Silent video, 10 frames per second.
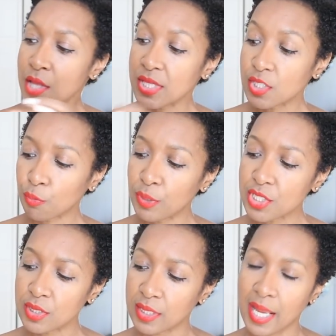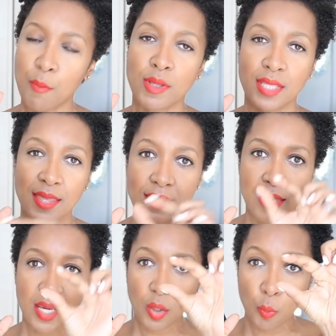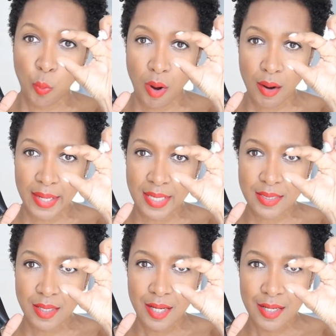These originally came with a thick, wide